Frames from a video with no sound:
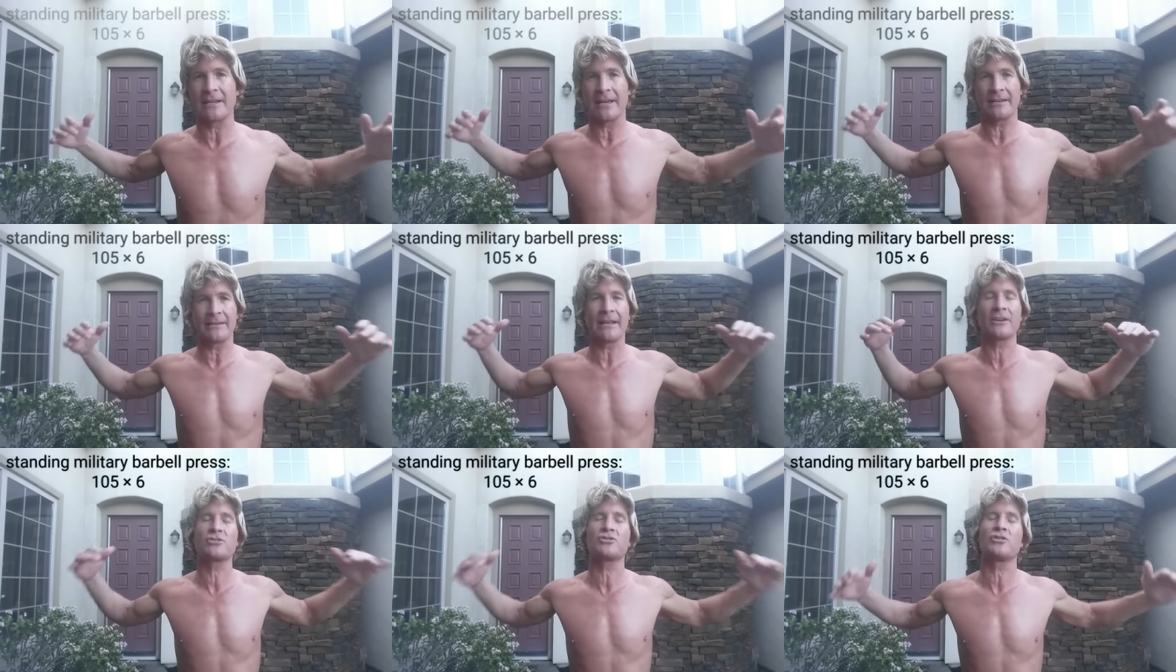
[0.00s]

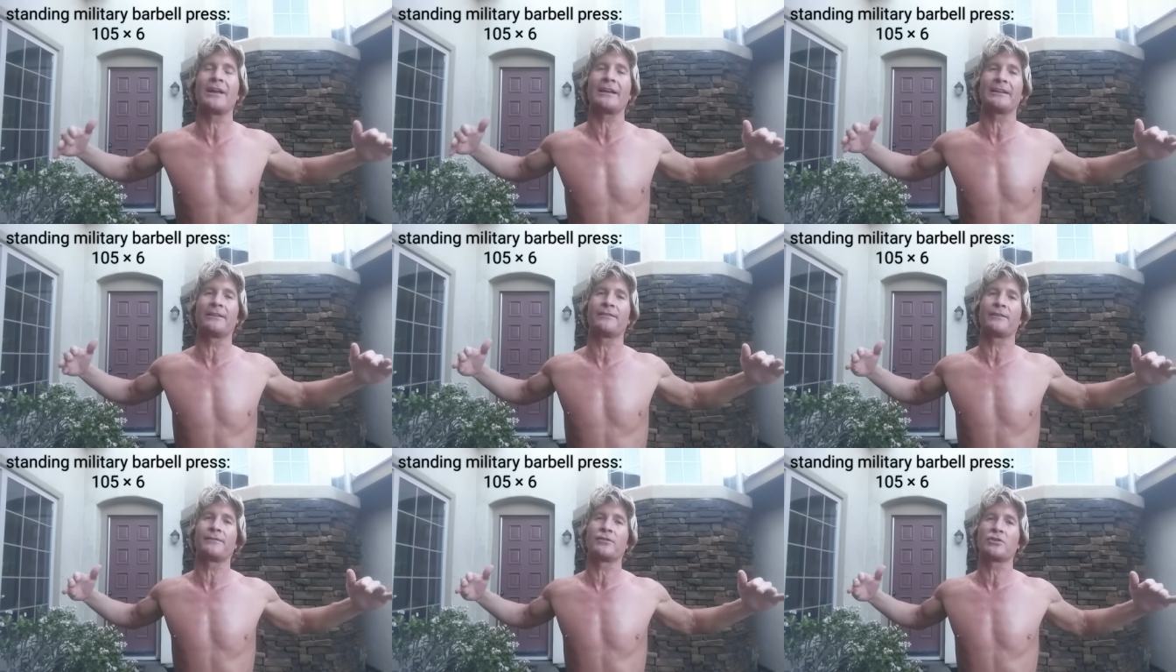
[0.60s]
And yesterday I did
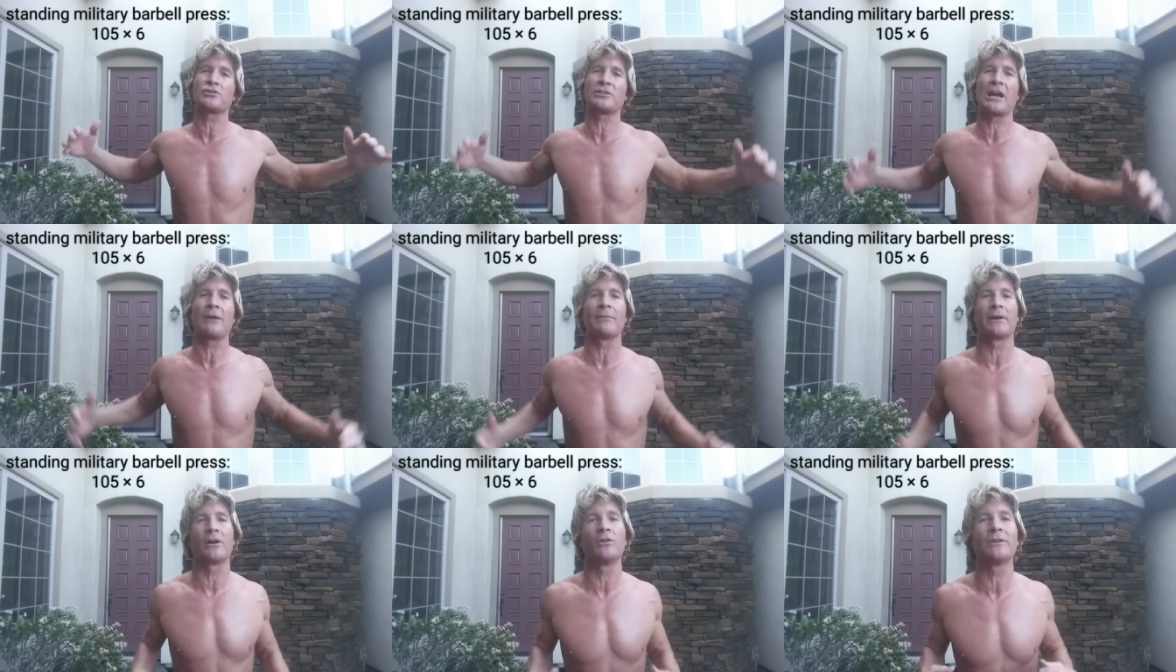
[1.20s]
it for the first
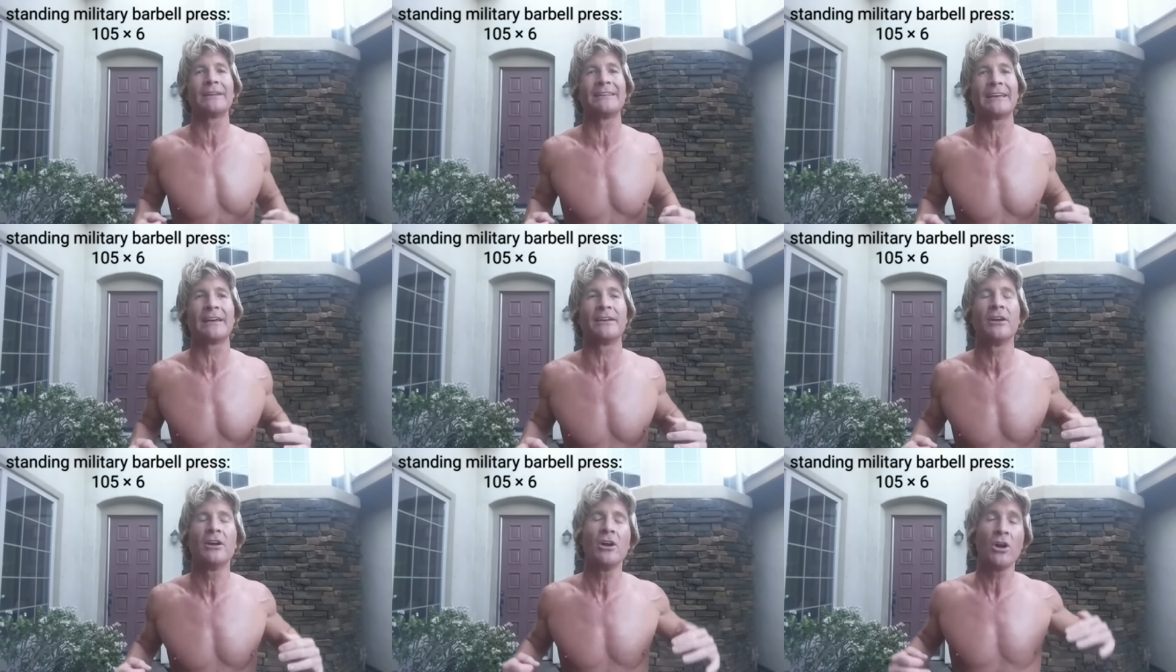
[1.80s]
time and I only
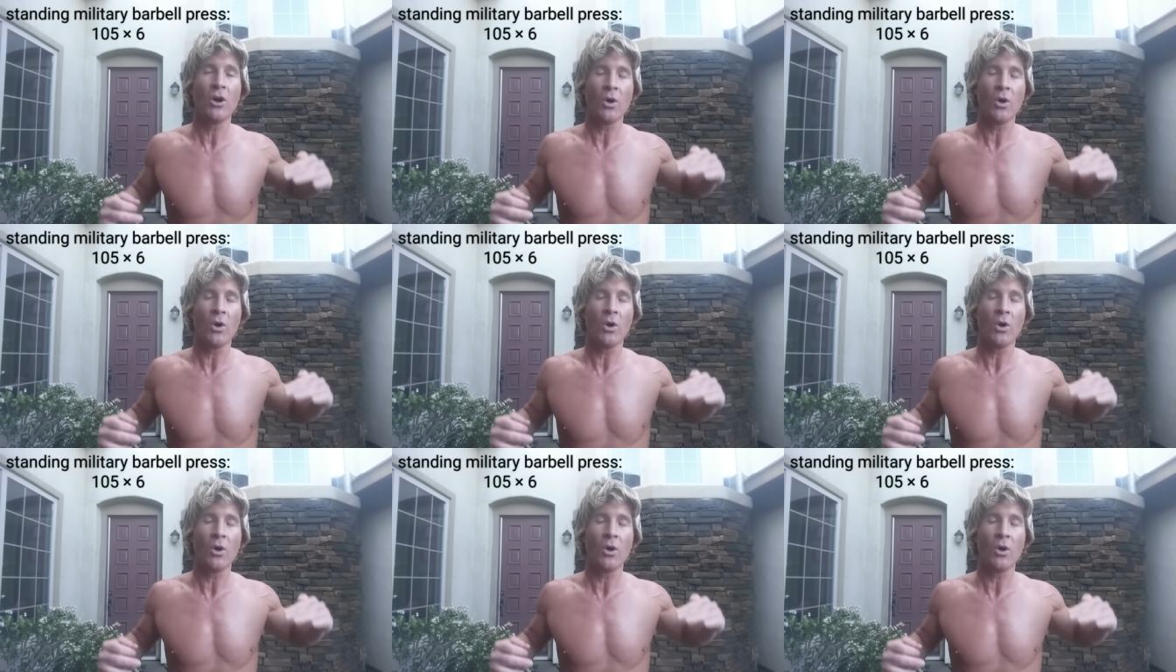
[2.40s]
did